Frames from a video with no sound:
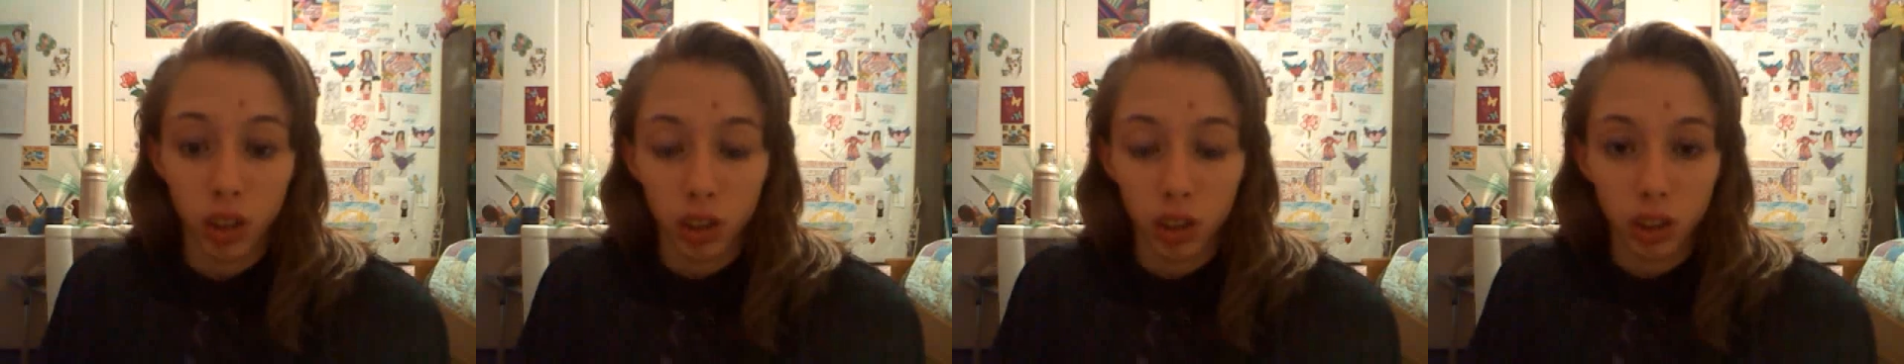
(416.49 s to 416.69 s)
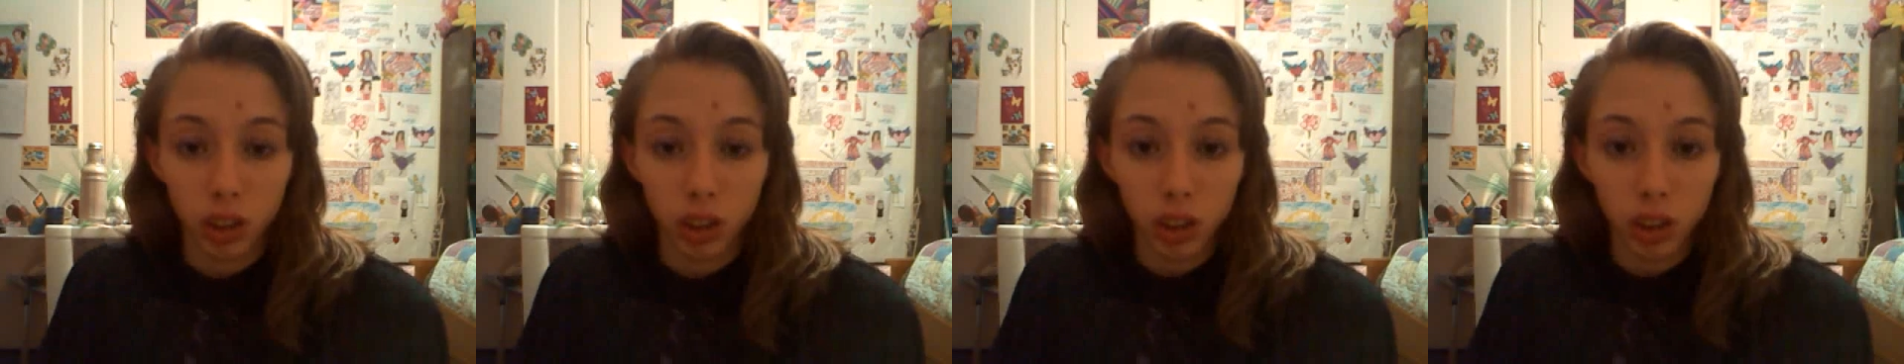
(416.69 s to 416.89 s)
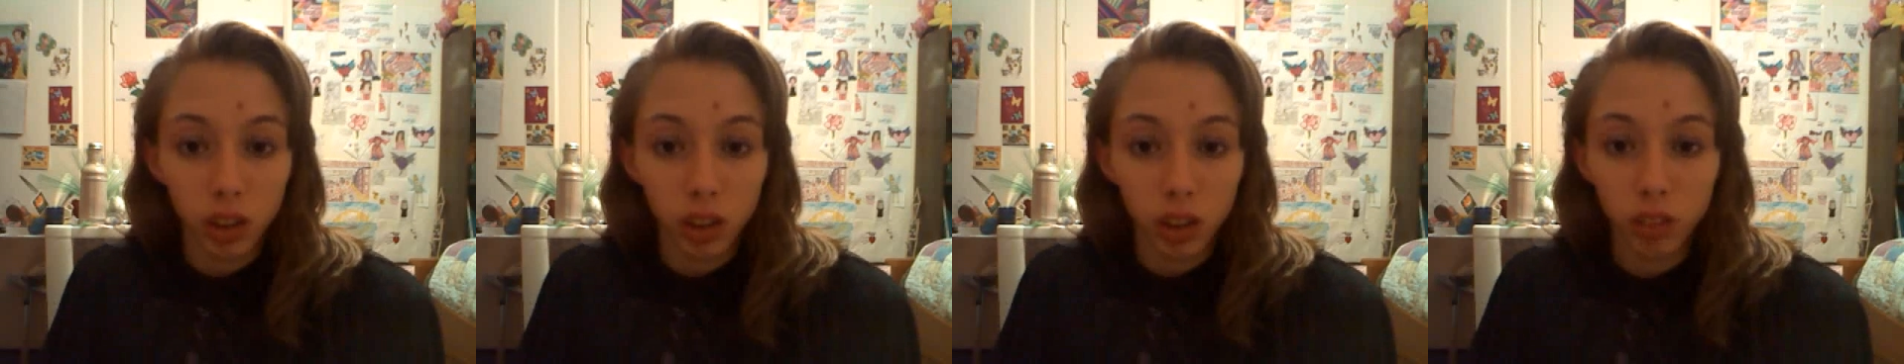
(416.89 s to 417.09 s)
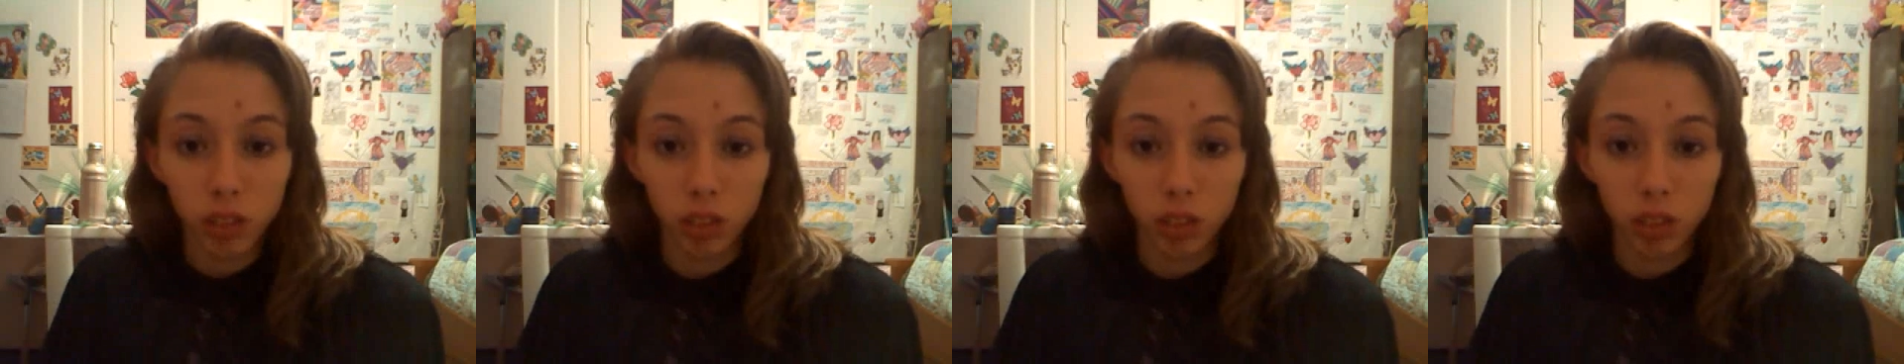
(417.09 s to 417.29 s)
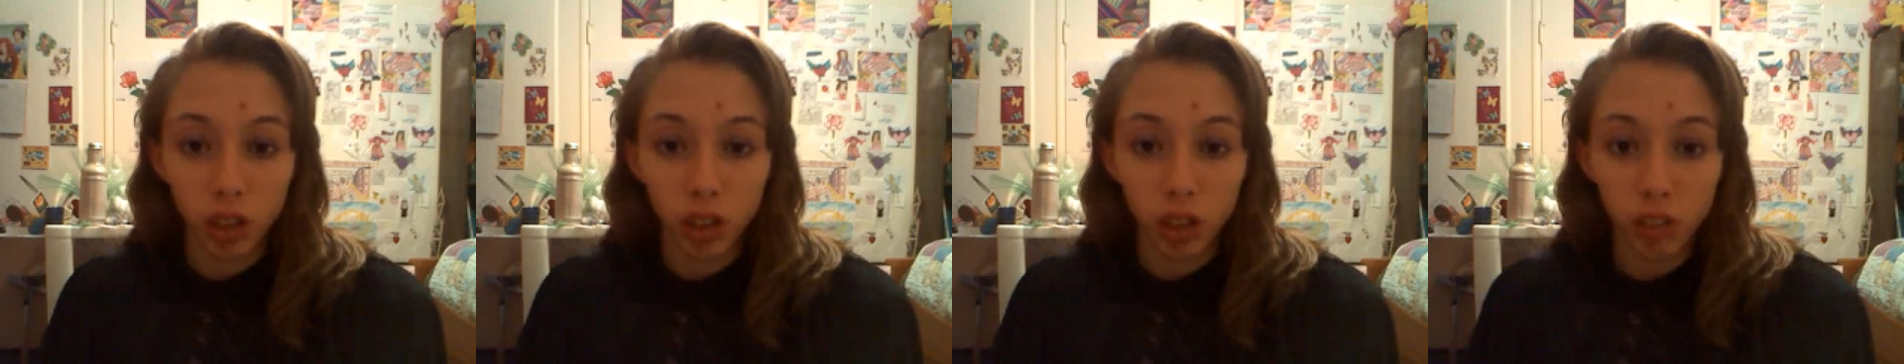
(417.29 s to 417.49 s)

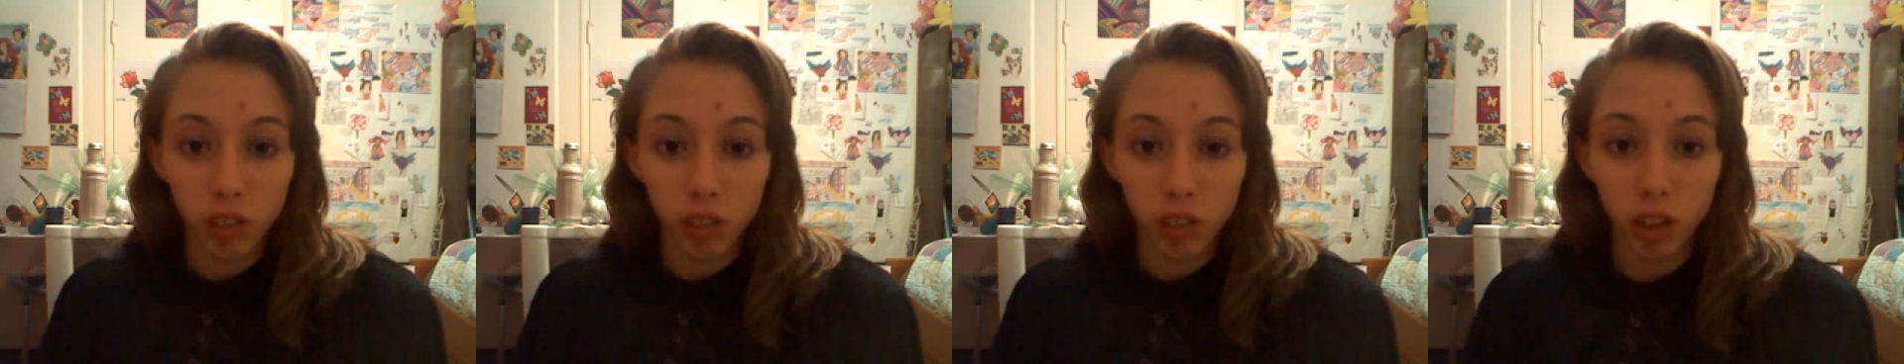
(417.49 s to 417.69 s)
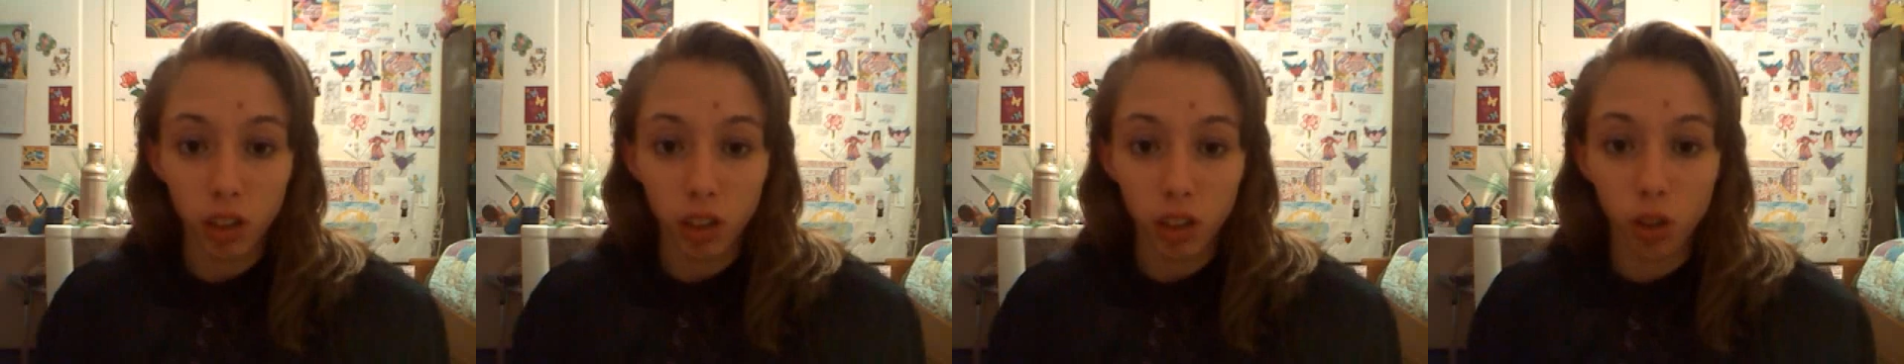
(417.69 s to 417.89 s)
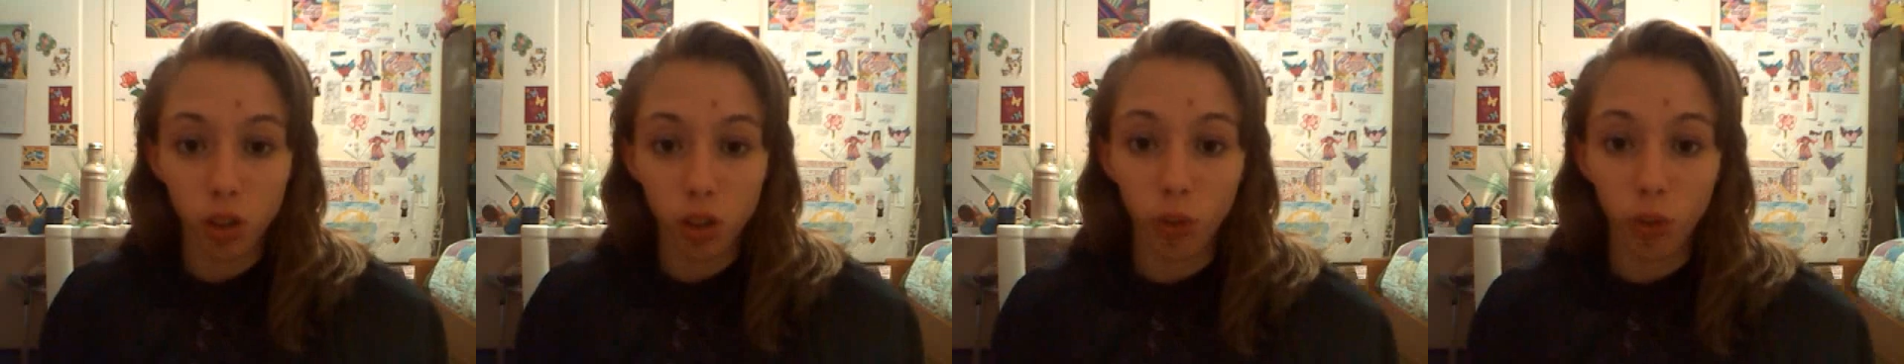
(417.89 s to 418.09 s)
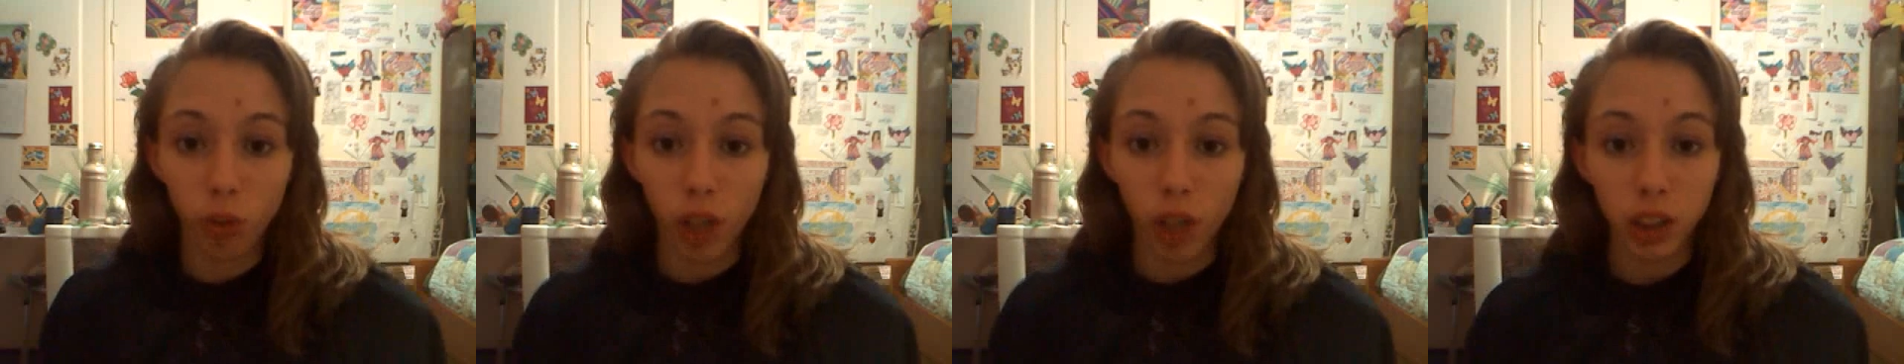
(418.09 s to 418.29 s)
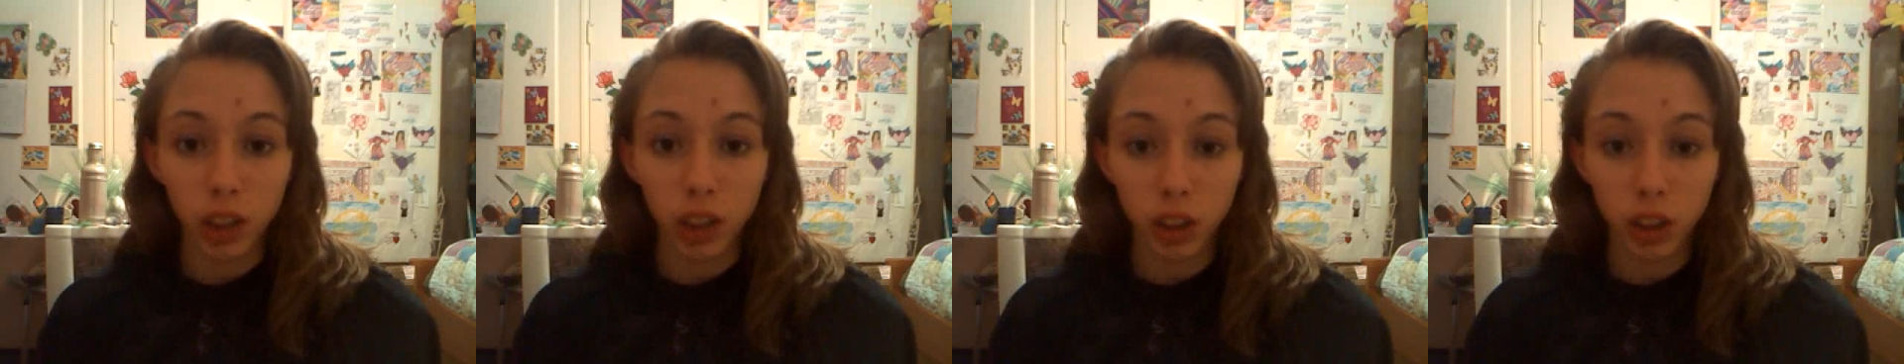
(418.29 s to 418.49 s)
She even didn't know
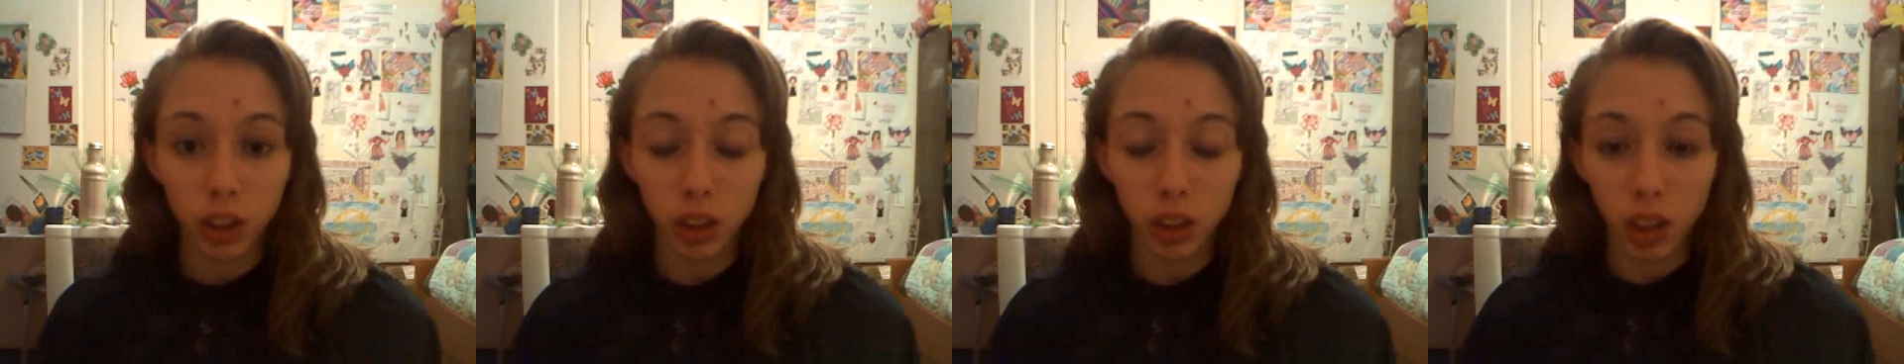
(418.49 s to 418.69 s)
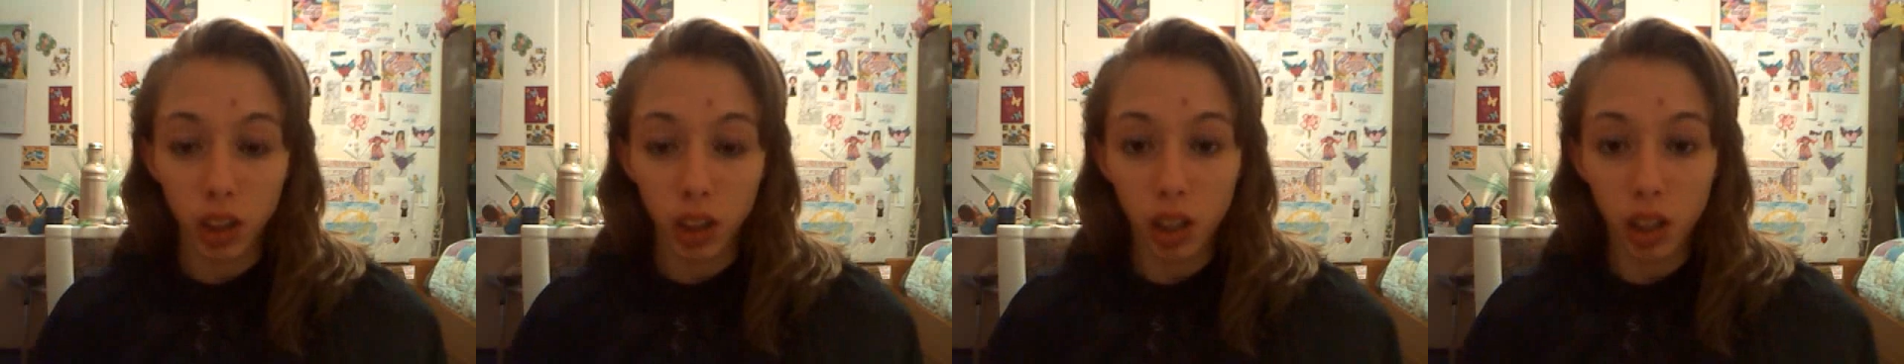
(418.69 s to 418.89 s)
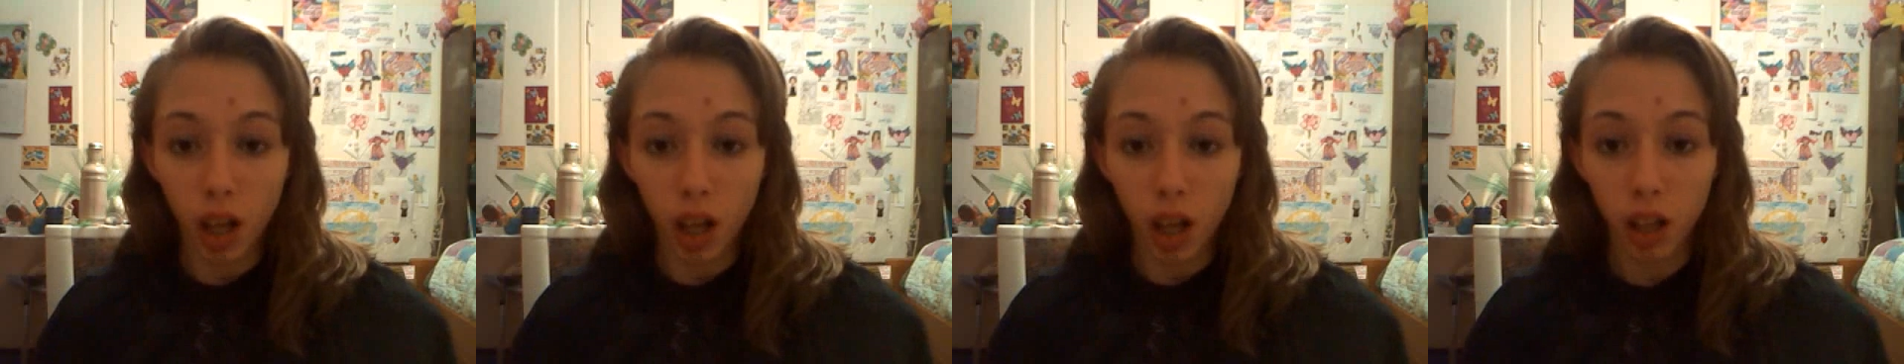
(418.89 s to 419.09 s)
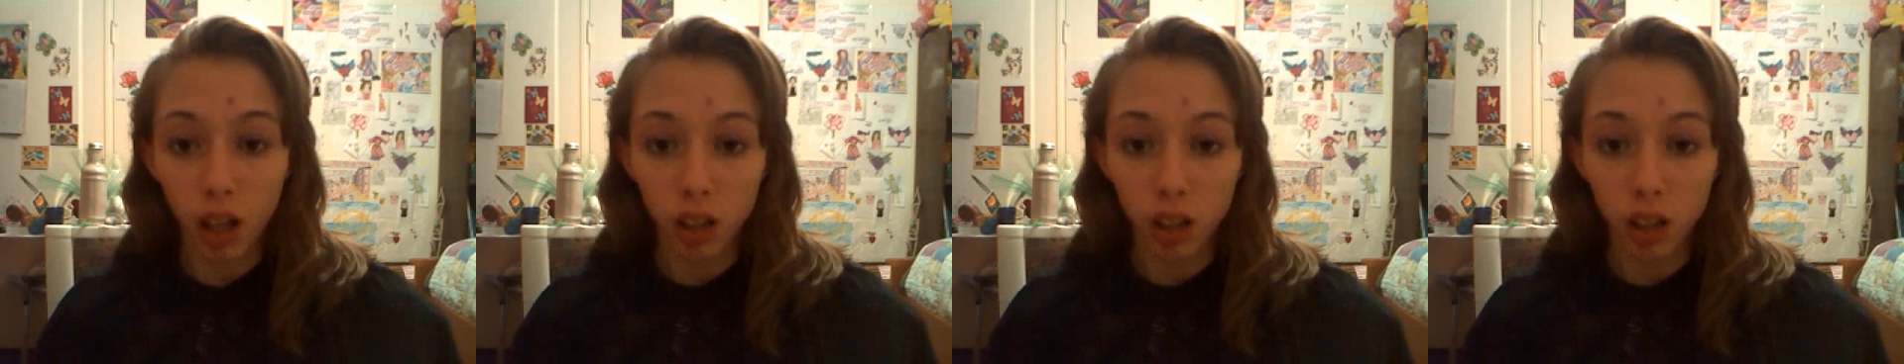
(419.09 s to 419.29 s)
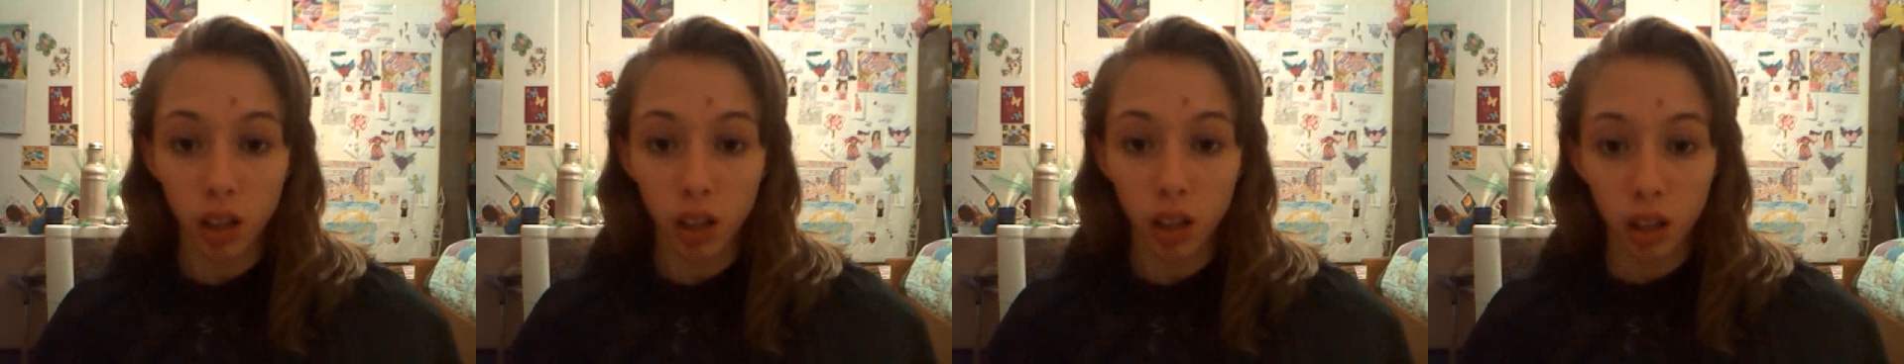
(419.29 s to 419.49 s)
why she did
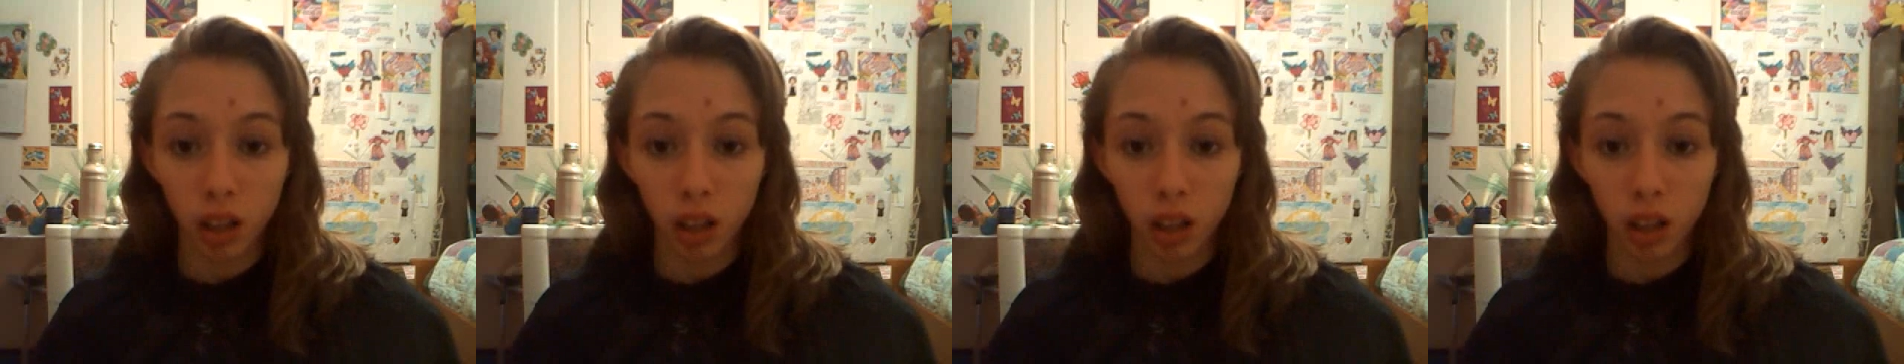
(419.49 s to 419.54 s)
that.